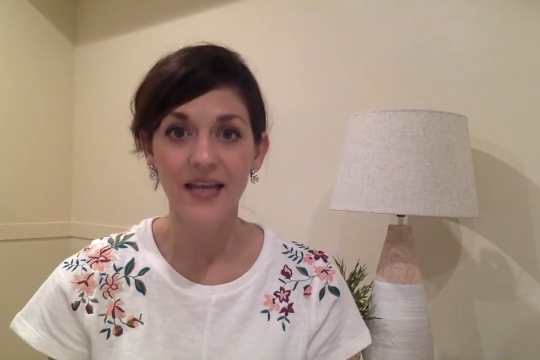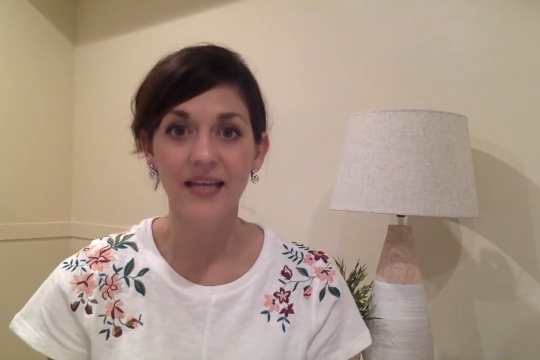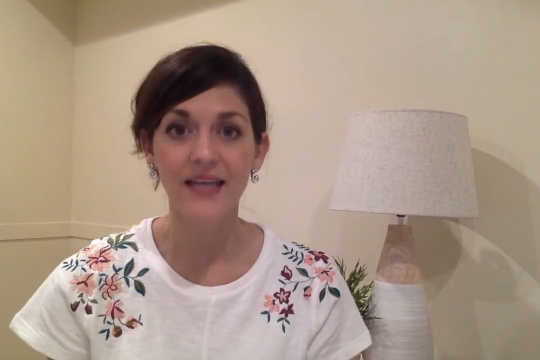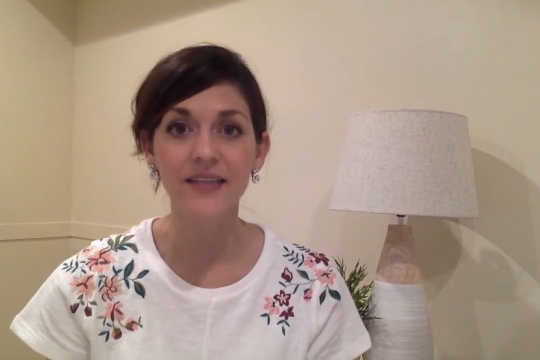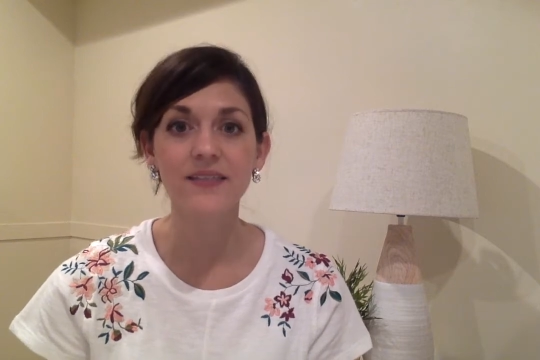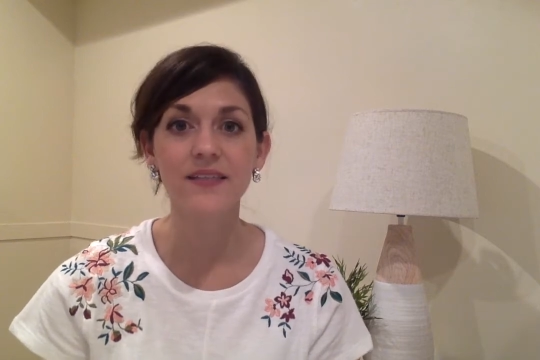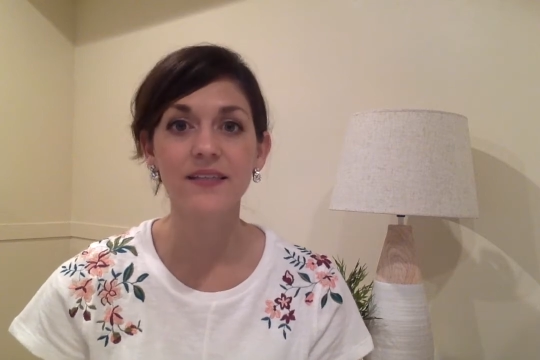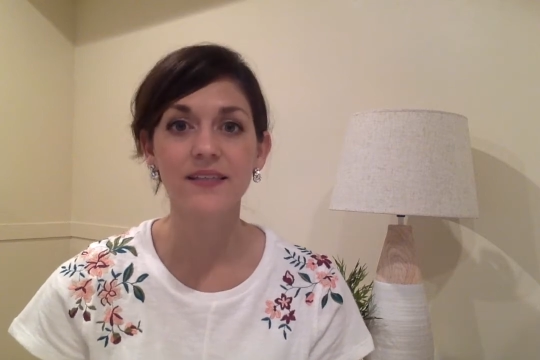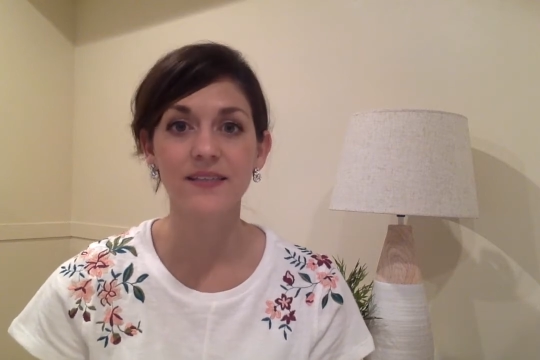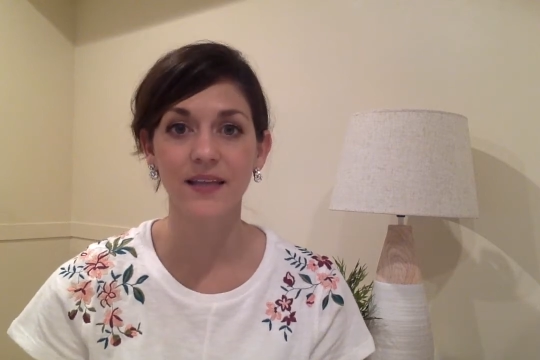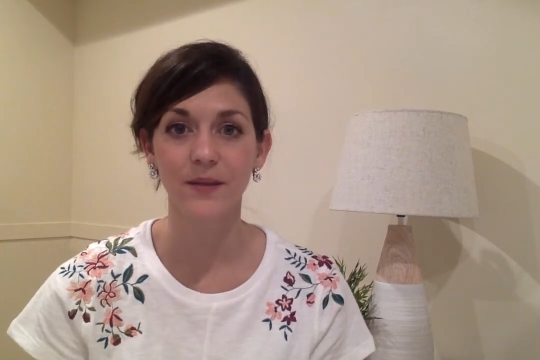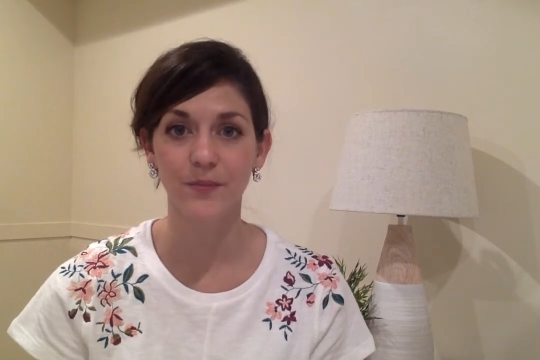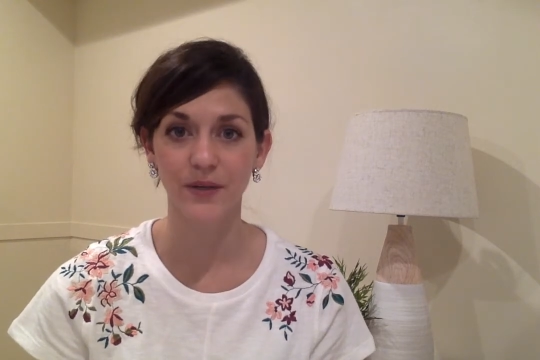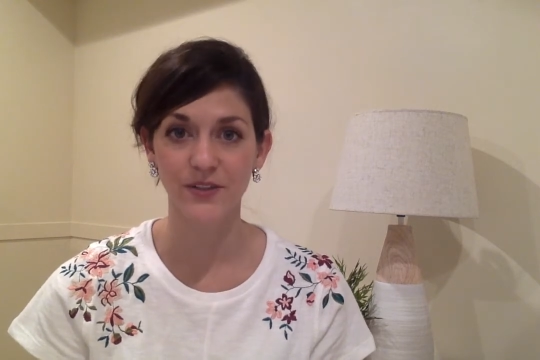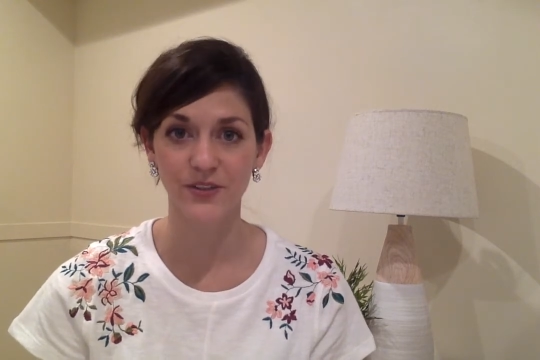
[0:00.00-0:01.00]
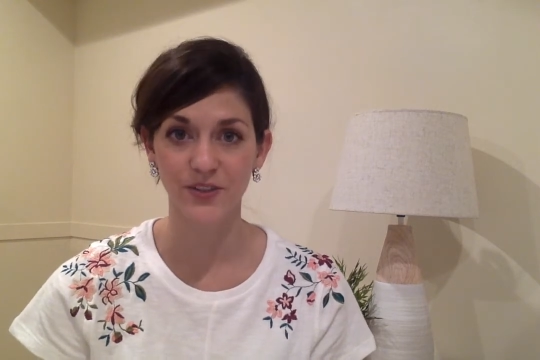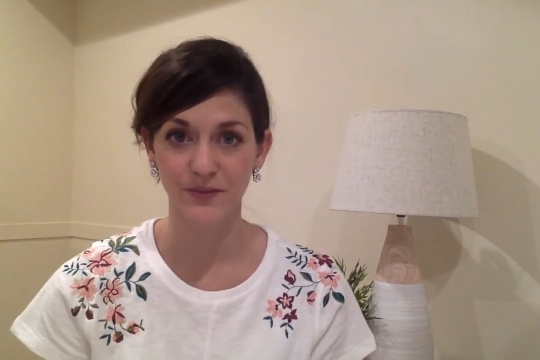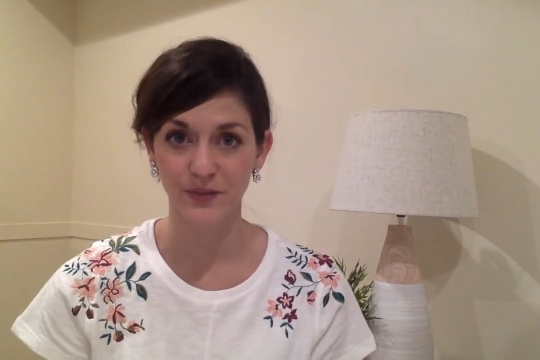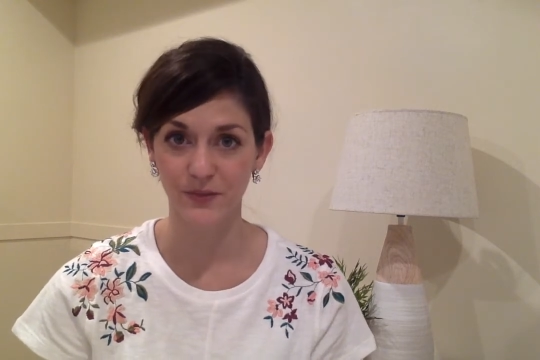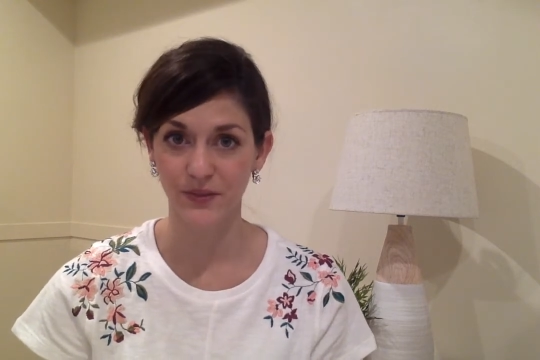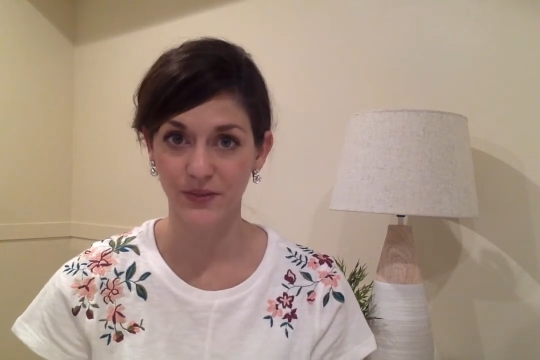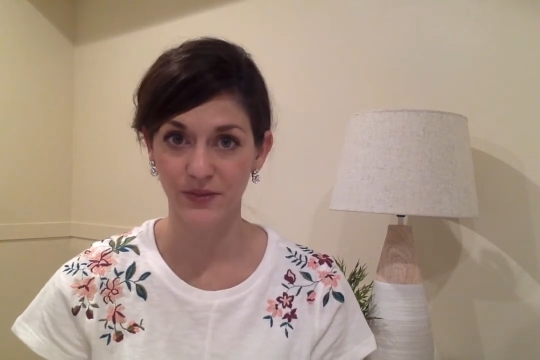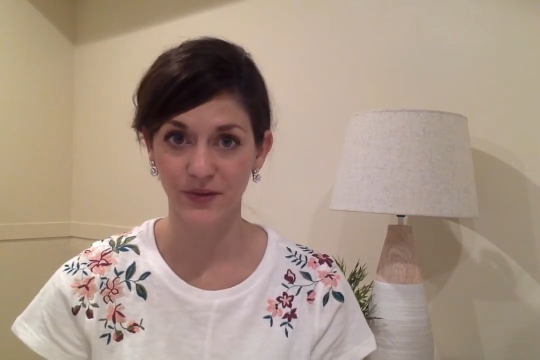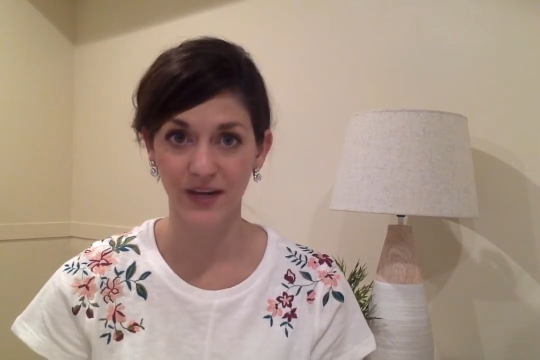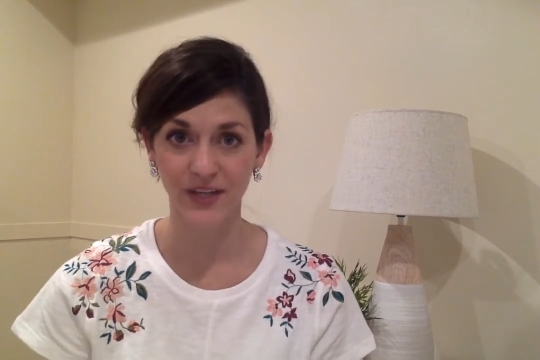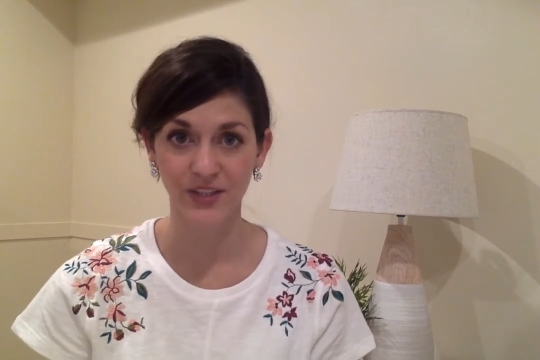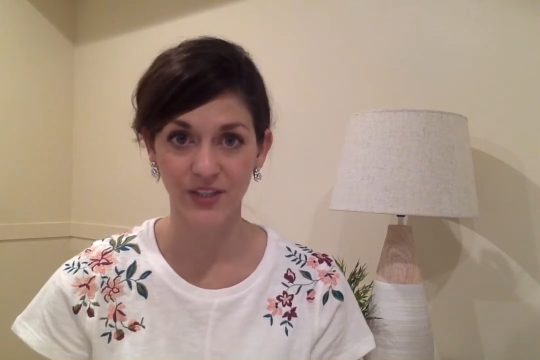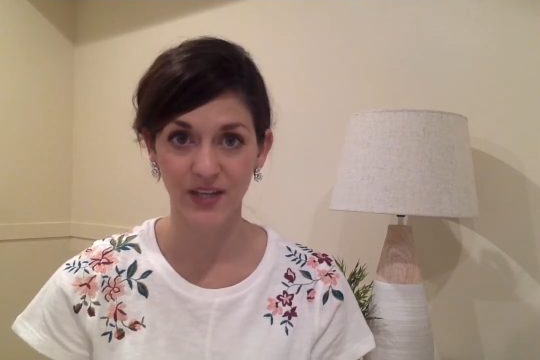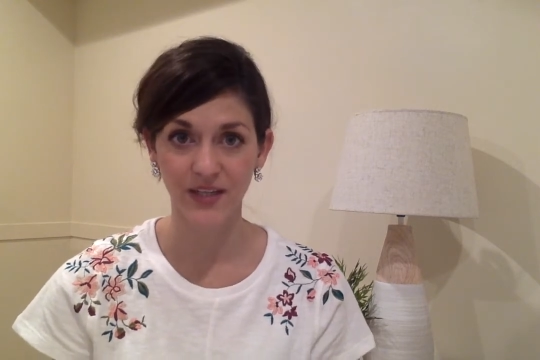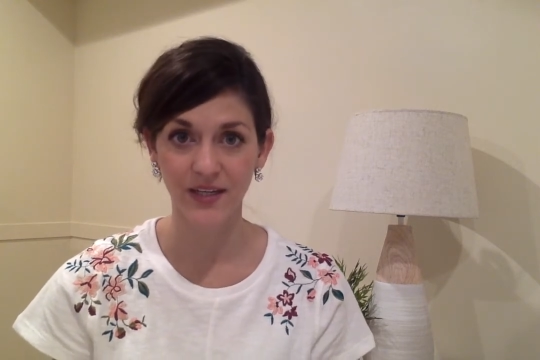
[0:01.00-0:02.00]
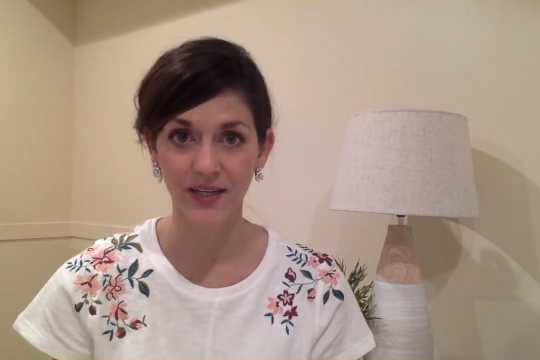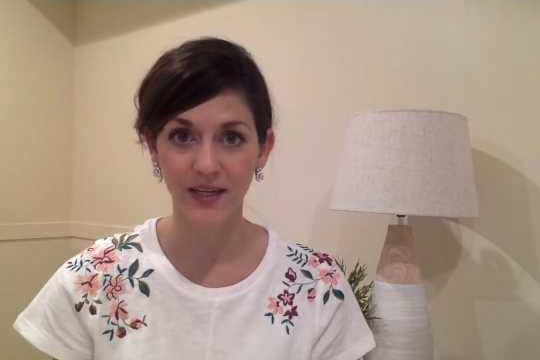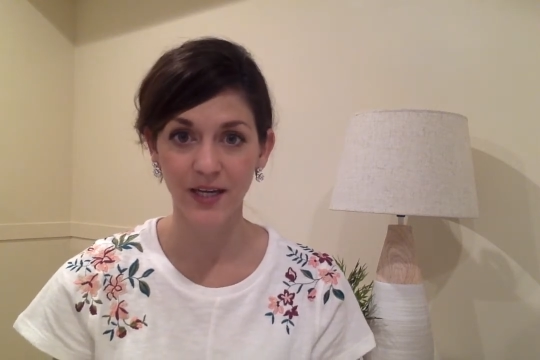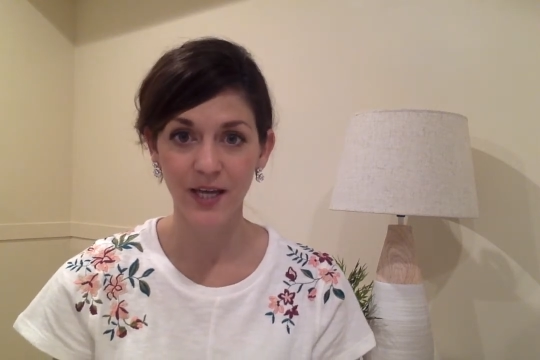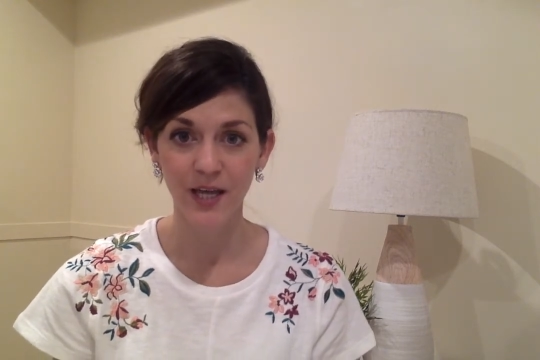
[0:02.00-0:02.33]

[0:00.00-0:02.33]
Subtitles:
into the celebration of his resurrection.